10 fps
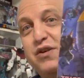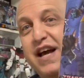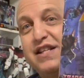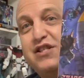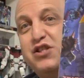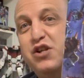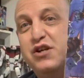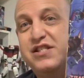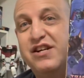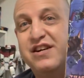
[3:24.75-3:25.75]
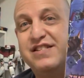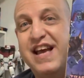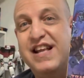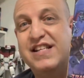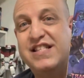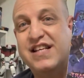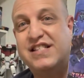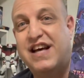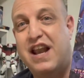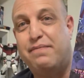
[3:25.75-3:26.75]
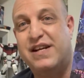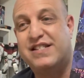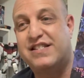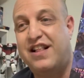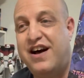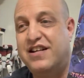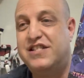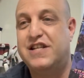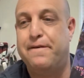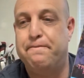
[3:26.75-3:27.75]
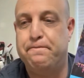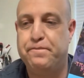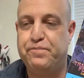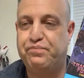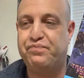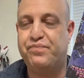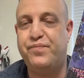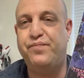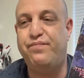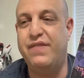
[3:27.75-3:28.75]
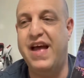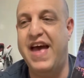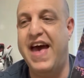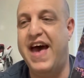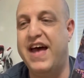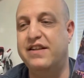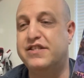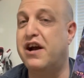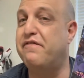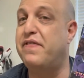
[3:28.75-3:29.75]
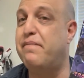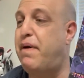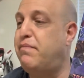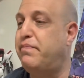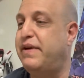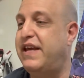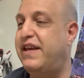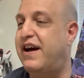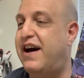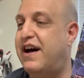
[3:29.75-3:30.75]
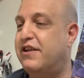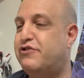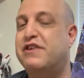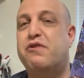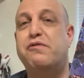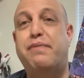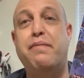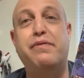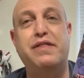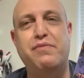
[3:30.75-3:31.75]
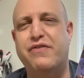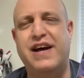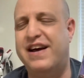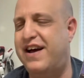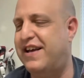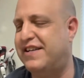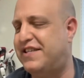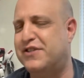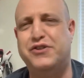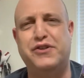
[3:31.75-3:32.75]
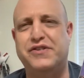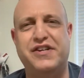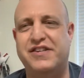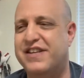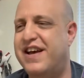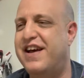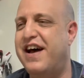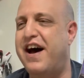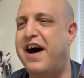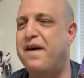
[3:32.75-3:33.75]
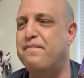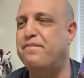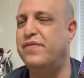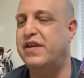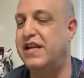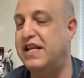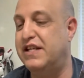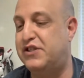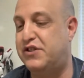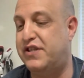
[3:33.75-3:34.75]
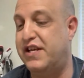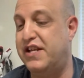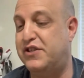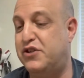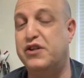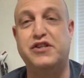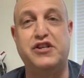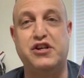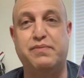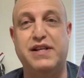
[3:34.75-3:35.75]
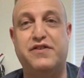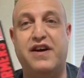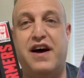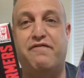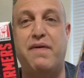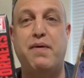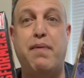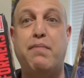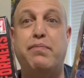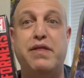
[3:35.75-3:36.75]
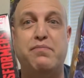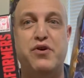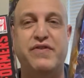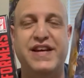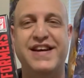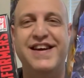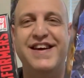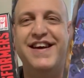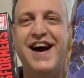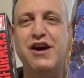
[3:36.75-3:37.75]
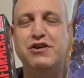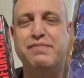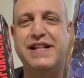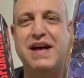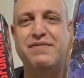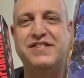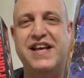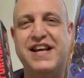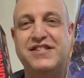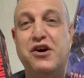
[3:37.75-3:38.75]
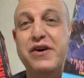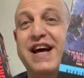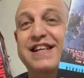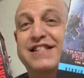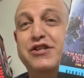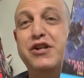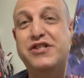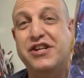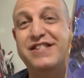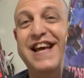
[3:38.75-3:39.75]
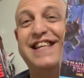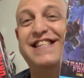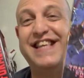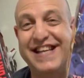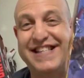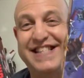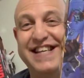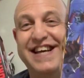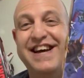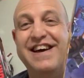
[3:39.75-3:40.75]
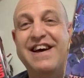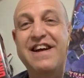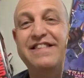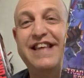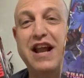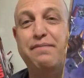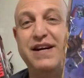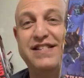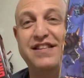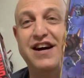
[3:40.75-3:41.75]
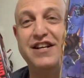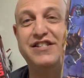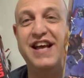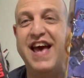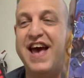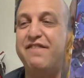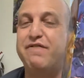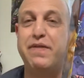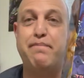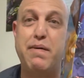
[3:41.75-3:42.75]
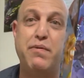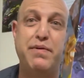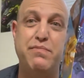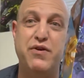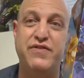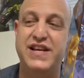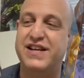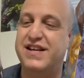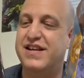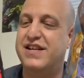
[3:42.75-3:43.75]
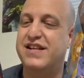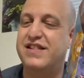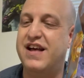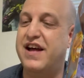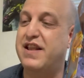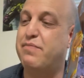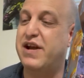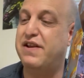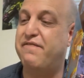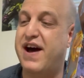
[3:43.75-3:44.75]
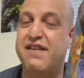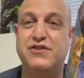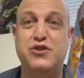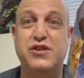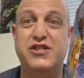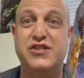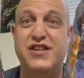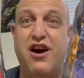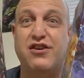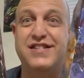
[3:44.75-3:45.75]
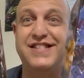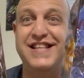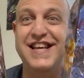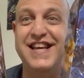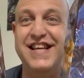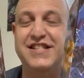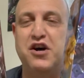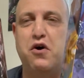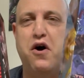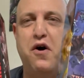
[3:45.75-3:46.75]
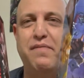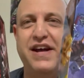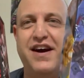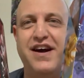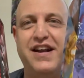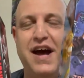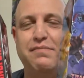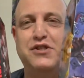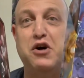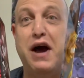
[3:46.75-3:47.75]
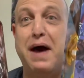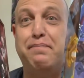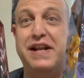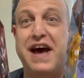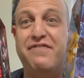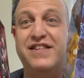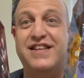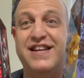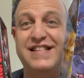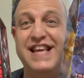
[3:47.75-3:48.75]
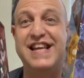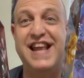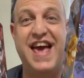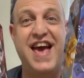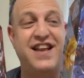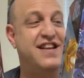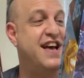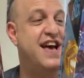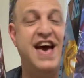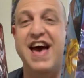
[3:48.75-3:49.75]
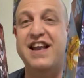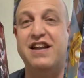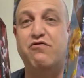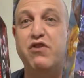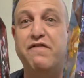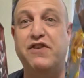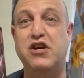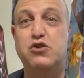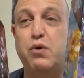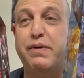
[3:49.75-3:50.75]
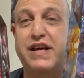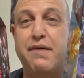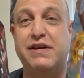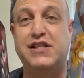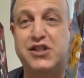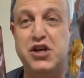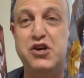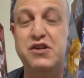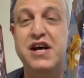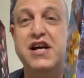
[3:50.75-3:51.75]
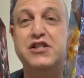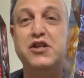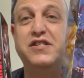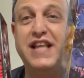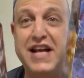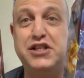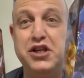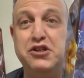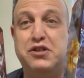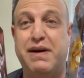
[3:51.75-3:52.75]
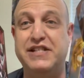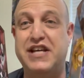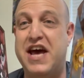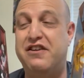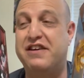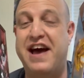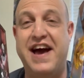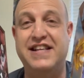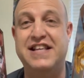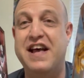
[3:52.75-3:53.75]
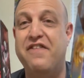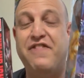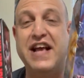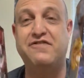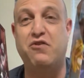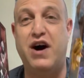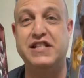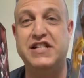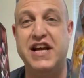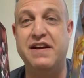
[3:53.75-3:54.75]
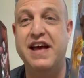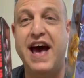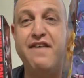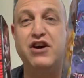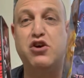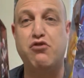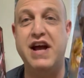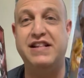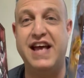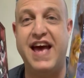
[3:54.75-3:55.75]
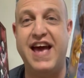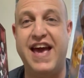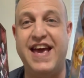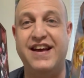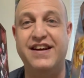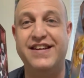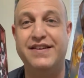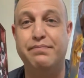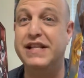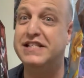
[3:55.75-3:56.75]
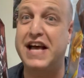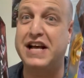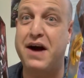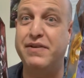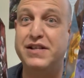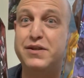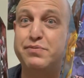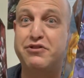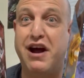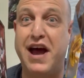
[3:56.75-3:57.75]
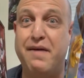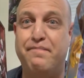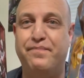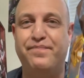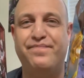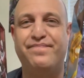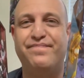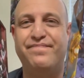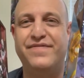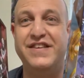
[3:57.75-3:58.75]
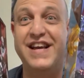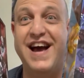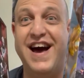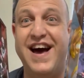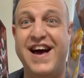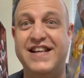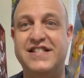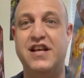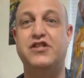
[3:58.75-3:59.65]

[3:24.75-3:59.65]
We had Studio Series 86 Dinobot Sludge. And sorry, from the Bumblebee, Transformers Bumblebee the movie. I said Studio Series. It is Studio Series, but it's from the Bumblebee the movie. I always make that mistake. So we got Studio Series 86 Dinobot Sludge. And from the Bumblebee movie, number 85, Studio Series RC. So, oh my God, I'm so happy to have these guys in hand. And reviews will be coming soon. So stay tuned to my channel, guys. Thanks for watching. Have a great day. Please like, comment, and subscribe. See you guys.